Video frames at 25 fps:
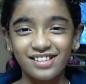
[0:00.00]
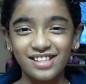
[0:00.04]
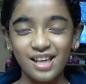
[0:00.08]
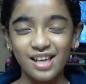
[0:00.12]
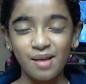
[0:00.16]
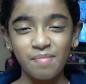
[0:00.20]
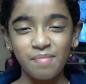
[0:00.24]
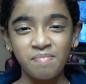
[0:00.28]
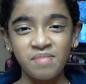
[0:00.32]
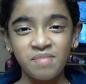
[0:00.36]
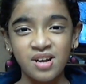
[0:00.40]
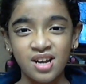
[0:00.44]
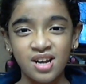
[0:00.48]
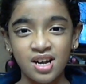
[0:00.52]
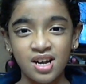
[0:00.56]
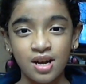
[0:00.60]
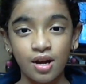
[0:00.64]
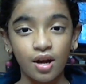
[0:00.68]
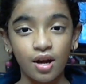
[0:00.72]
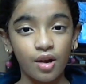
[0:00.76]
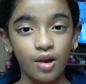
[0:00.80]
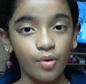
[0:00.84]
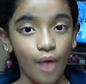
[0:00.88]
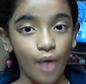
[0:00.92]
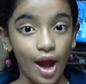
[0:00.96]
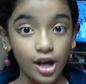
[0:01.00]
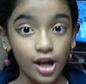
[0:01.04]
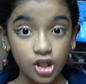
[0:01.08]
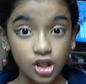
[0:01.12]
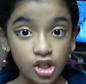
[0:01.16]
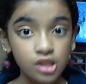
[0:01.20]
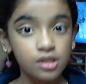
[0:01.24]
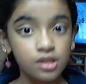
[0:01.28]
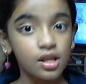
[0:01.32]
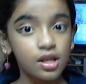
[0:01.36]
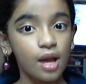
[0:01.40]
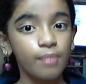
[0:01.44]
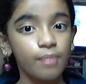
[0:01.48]
some
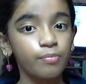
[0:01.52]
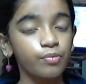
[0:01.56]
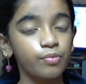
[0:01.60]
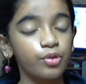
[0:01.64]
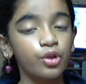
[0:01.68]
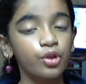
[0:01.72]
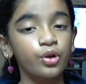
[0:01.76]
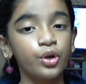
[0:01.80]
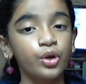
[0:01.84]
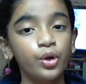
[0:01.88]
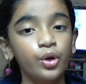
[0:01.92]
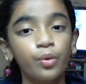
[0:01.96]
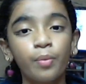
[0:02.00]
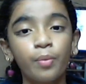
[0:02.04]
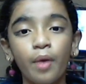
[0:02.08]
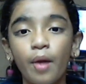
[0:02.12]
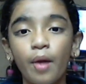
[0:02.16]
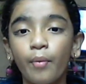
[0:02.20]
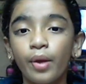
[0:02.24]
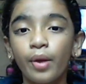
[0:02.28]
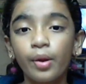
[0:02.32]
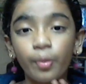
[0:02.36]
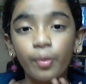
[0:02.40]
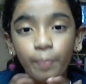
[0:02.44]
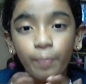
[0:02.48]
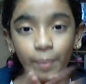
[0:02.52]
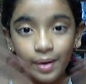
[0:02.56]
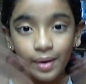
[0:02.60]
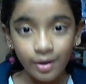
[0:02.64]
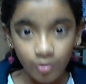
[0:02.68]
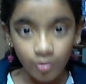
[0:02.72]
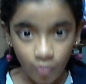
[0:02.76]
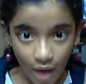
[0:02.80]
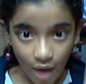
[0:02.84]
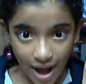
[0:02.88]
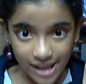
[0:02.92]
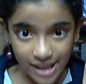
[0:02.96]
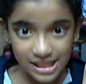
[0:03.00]
rashes come through. When you
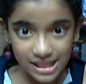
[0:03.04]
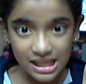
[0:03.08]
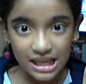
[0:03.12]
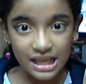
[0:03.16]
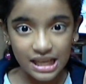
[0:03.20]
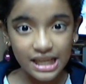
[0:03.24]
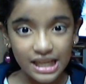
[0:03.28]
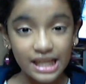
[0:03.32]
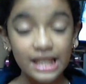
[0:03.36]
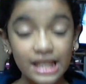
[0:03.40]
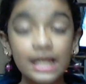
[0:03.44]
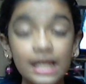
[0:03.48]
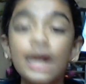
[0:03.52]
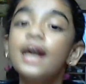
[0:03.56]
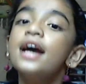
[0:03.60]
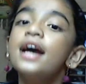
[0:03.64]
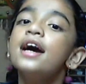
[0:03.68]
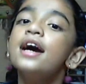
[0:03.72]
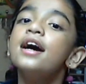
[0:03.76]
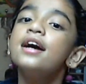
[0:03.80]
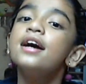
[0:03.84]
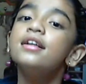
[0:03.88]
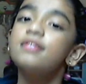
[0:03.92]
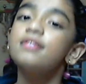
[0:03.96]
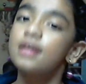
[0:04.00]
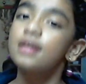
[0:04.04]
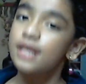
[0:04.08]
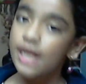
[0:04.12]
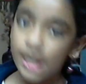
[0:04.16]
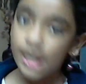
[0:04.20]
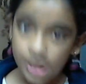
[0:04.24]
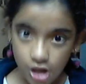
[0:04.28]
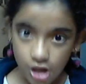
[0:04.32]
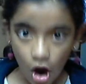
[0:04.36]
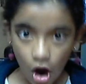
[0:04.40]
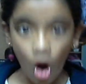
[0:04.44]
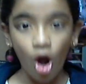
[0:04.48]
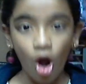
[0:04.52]
put Vaseline, then
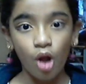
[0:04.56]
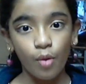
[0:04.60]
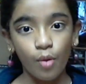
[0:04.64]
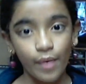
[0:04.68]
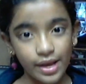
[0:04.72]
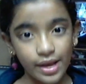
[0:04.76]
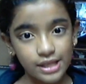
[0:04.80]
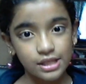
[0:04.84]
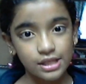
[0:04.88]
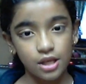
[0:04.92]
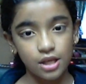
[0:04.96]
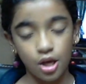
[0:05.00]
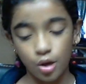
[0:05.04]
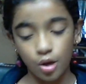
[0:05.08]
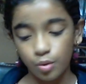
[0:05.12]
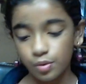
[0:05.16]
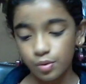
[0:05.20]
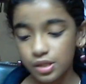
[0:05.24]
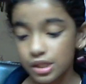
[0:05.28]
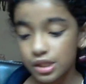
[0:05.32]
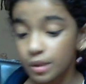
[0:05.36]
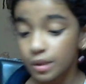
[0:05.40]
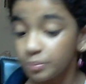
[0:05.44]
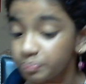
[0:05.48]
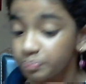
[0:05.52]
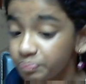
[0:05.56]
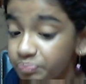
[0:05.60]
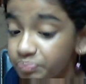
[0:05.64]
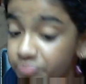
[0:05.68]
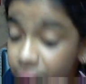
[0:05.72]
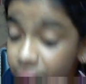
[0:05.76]
it always goes.